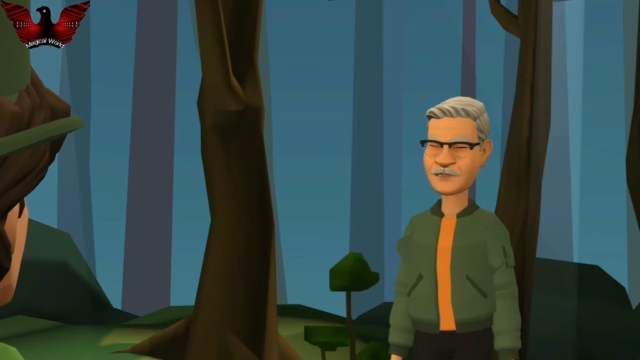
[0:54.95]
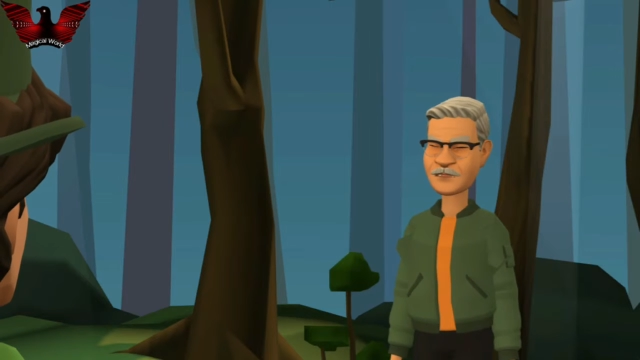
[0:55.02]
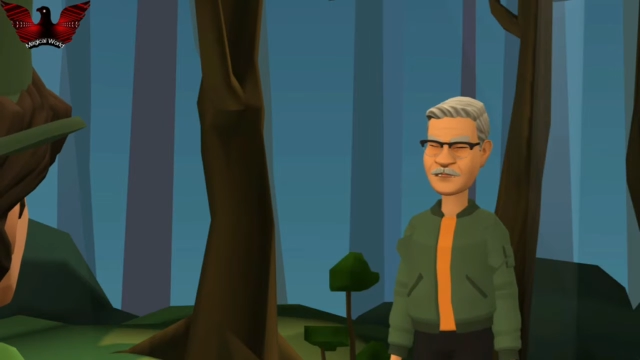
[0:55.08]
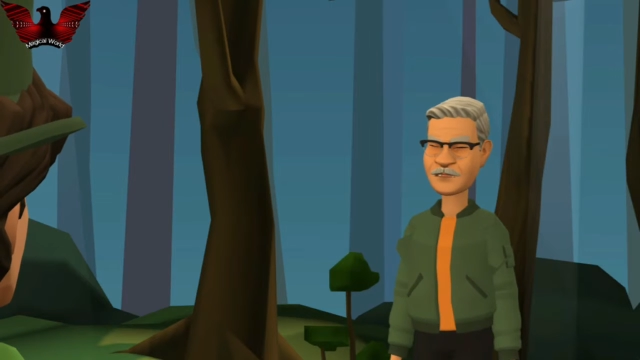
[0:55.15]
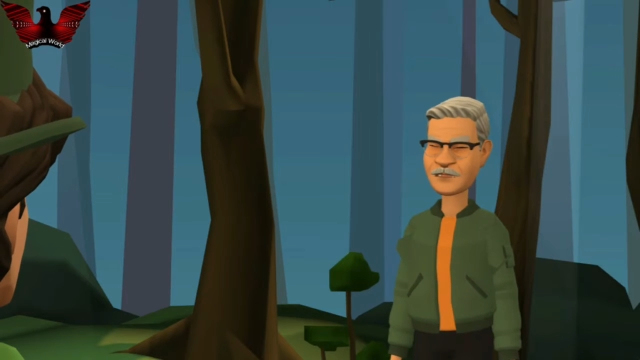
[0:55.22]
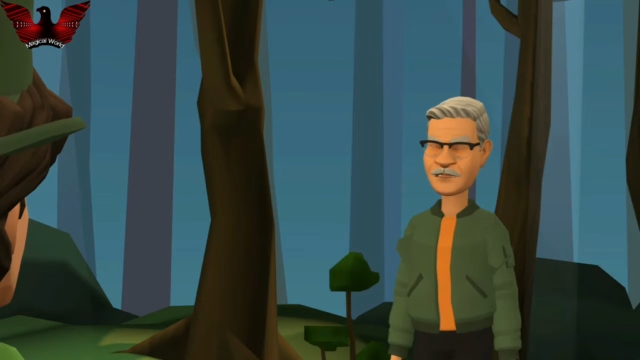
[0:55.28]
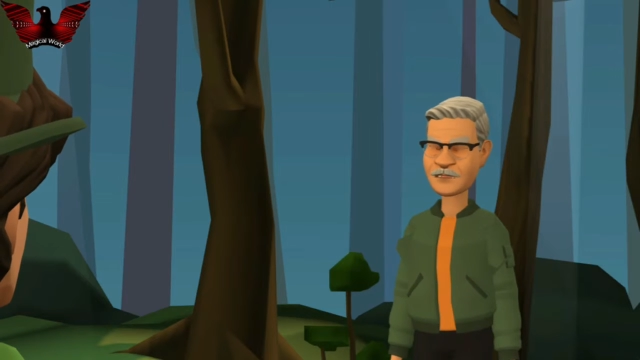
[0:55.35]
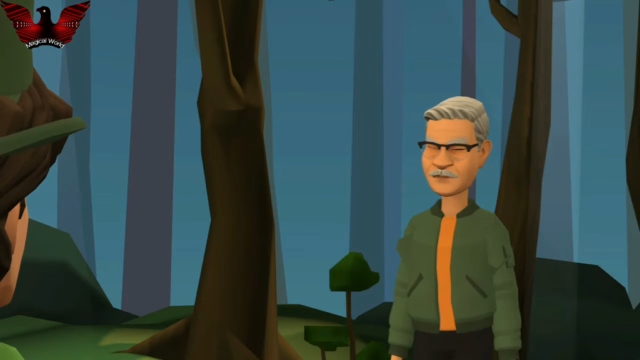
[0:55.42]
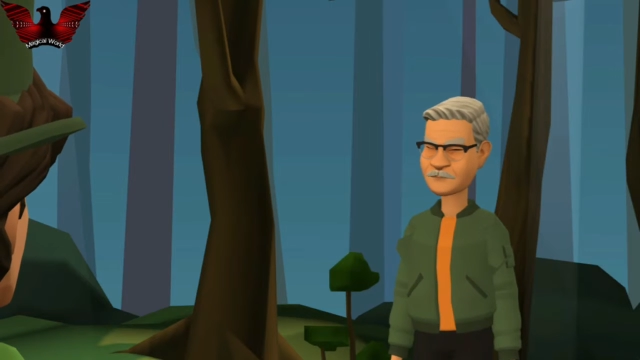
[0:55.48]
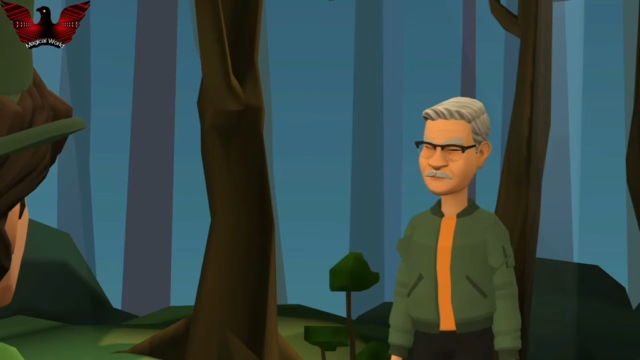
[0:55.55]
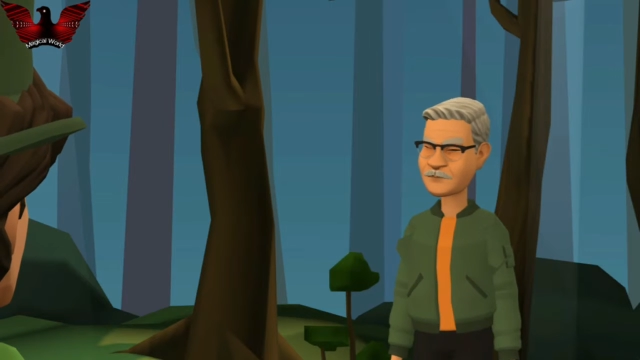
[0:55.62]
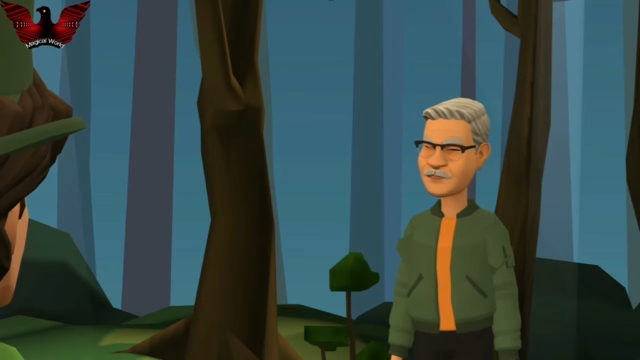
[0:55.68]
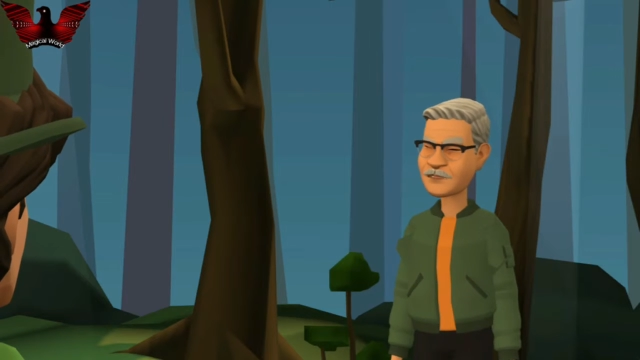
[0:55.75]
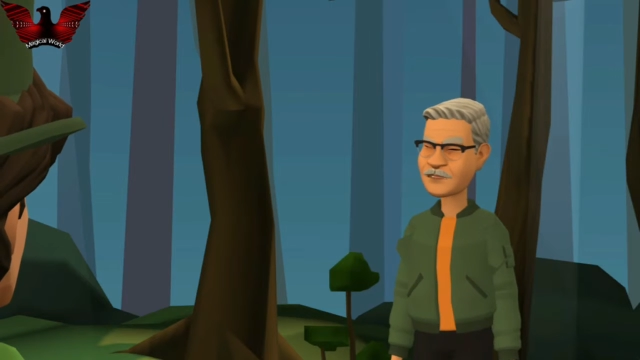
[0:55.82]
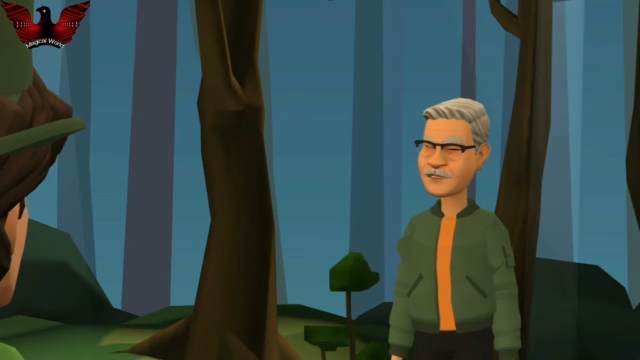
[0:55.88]
forest
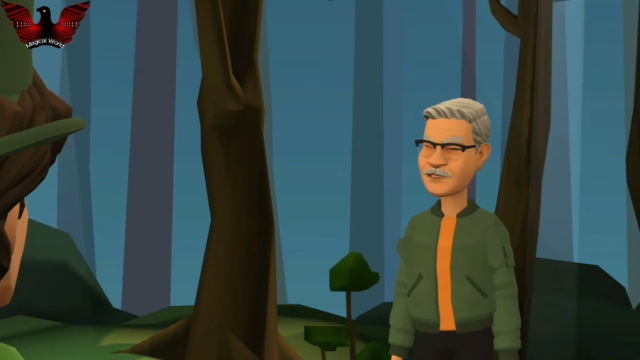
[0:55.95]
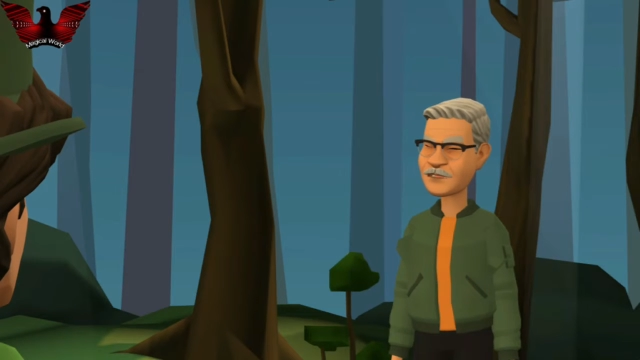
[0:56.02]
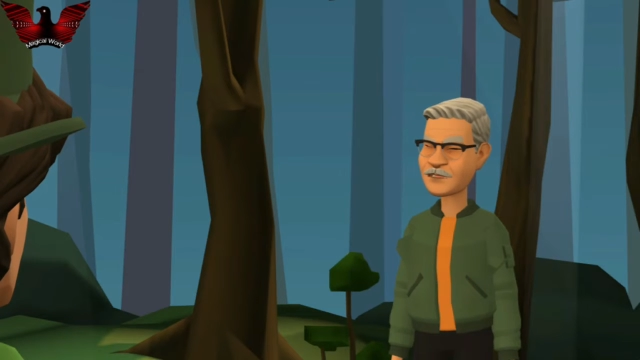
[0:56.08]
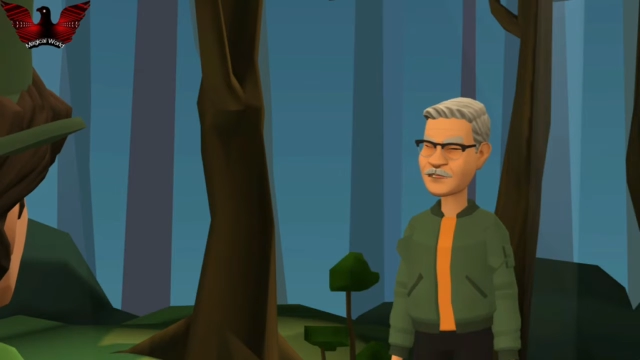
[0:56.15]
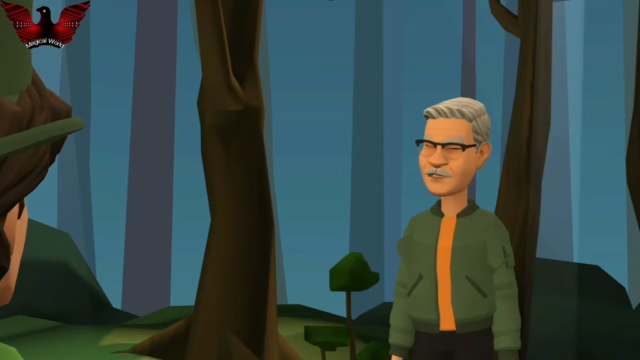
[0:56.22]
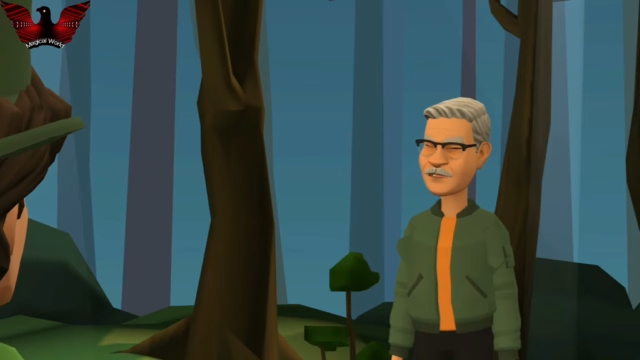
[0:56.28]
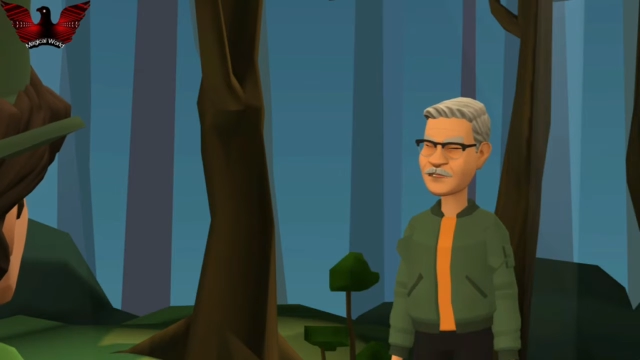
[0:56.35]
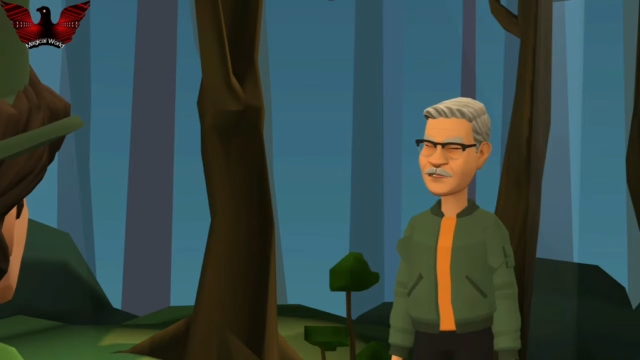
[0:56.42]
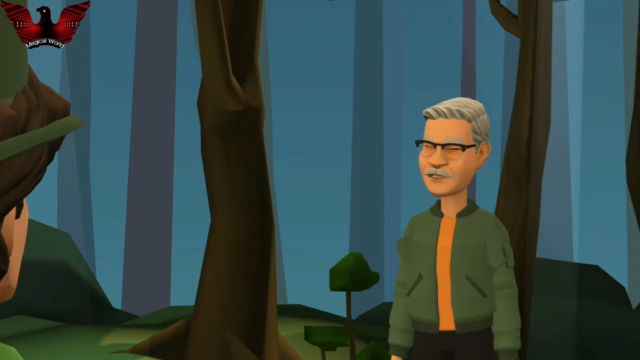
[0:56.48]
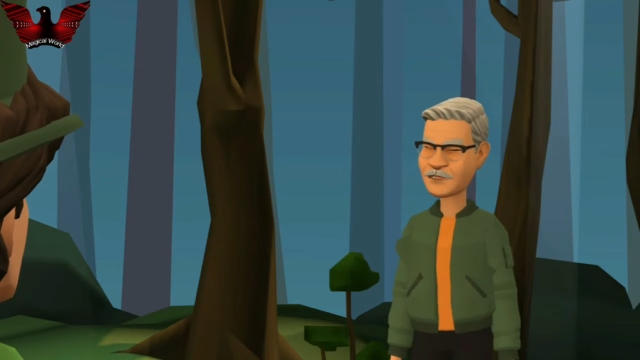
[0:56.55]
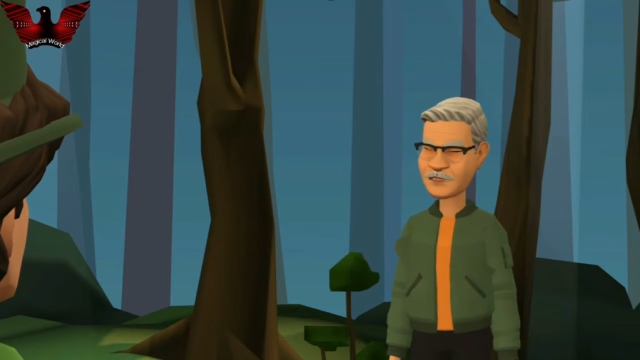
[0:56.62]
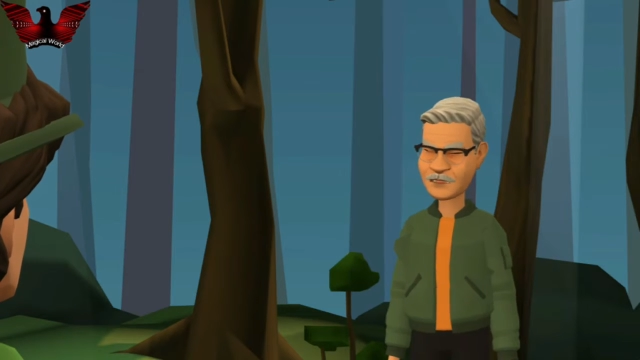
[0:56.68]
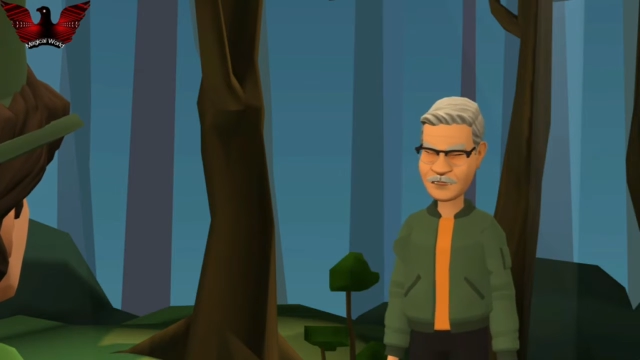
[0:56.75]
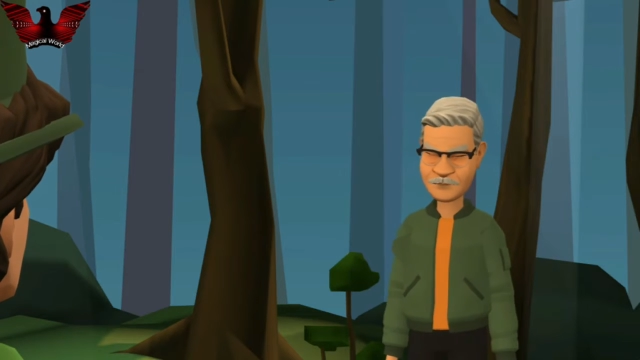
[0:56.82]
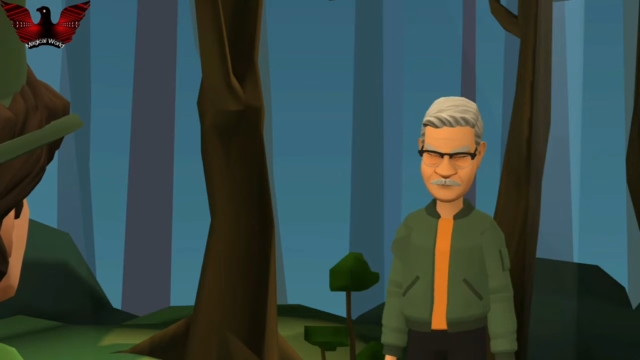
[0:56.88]
called by that
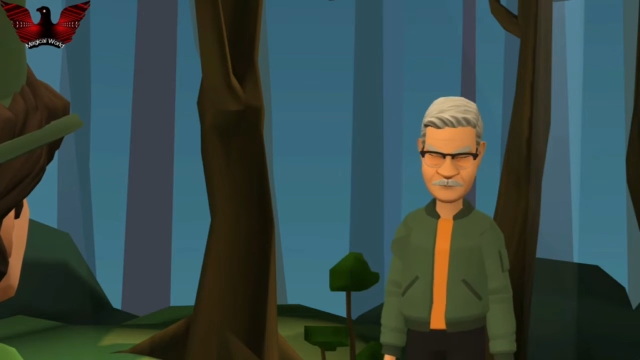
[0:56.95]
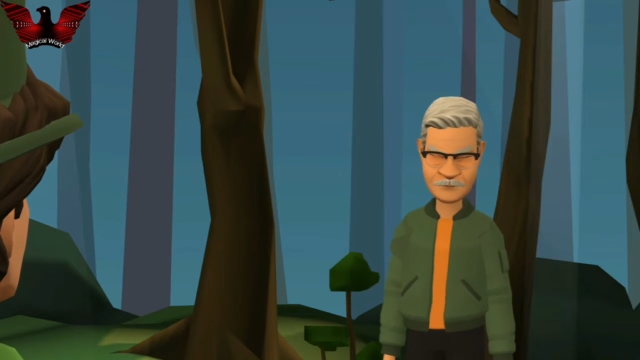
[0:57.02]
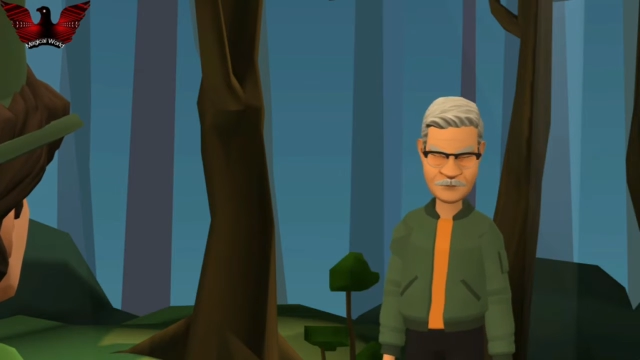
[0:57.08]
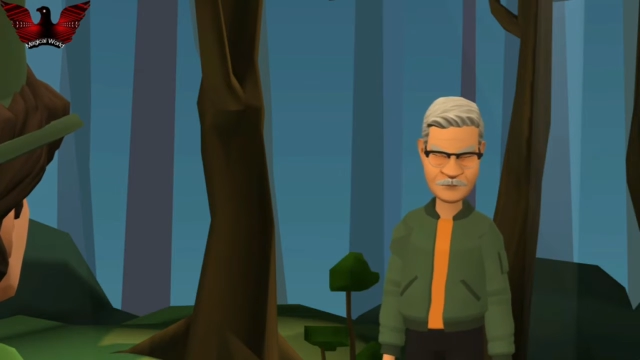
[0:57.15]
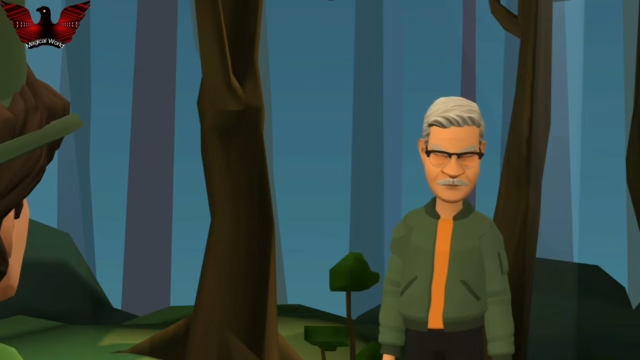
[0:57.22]
name?